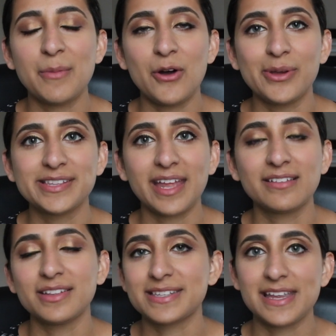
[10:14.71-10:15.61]
always
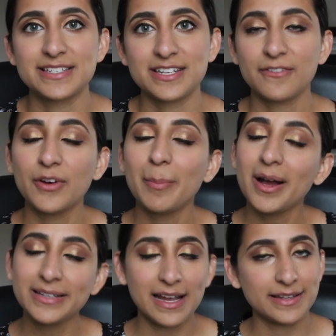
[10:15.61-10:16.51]
like listening to different
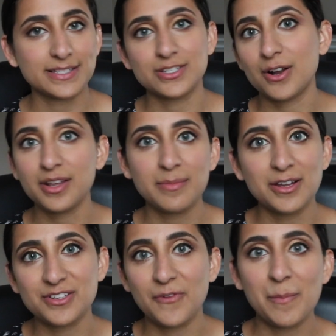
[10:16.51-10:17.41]
podcasts and talking
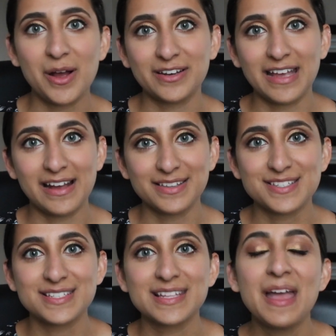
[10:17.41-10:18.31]
about different
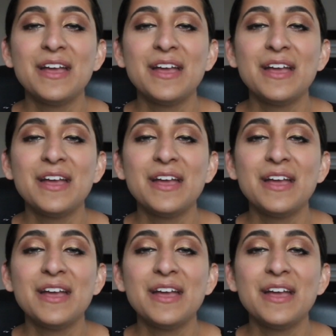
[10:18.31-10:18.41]
podcasts.